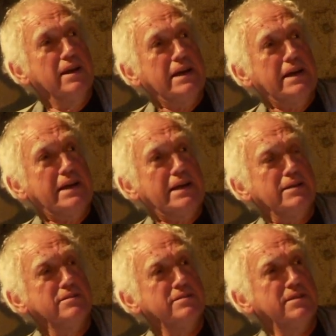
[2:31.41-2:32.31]

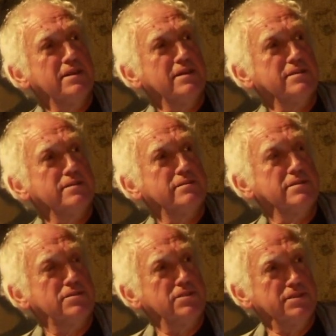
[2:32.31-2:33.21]
Now,
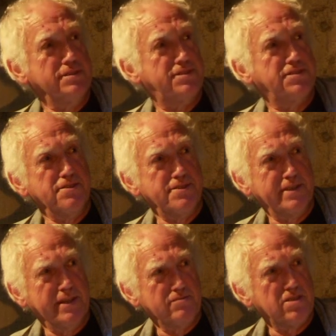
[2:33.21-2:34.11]
this is
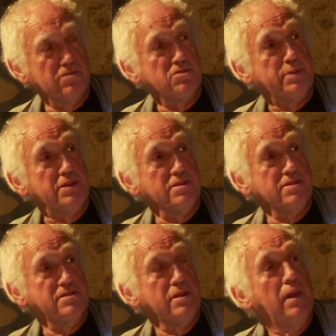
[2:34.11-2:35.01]
seriously out of sequence, but
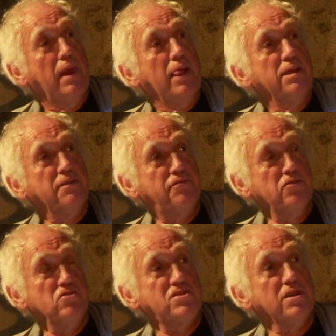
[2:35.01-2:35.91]
this is the
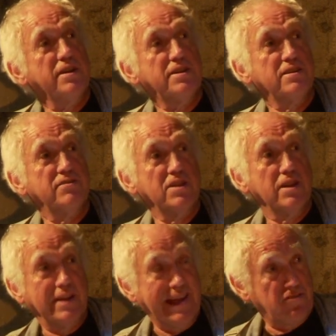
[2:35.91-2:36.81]
first idea of an
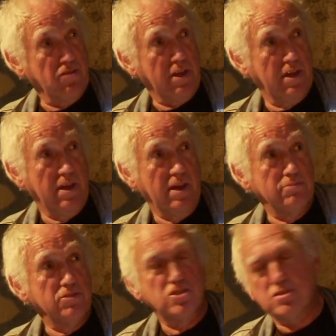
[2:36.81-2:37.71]
electric
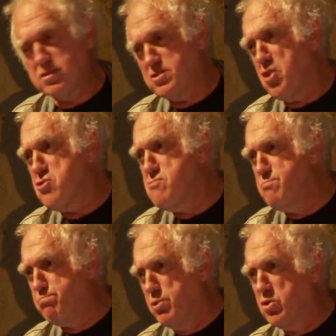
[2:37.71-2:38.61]
car, which is so
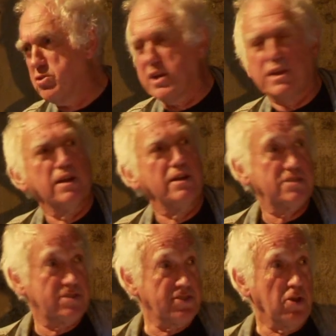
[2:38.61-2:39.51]
boring.
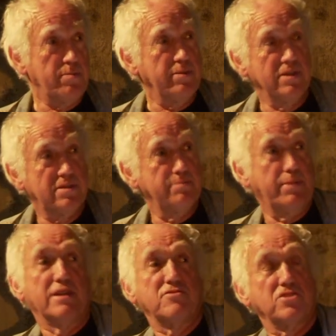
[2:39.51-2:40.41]
It's soap. It's a
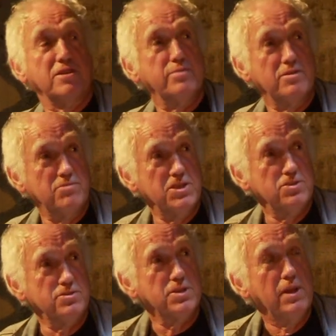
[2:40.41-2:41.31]
bar of soap on
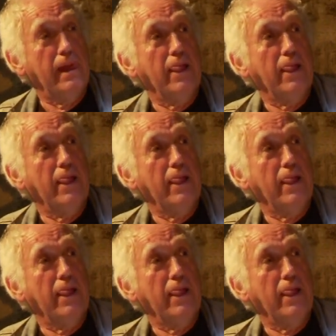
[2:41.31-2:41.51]
wheels.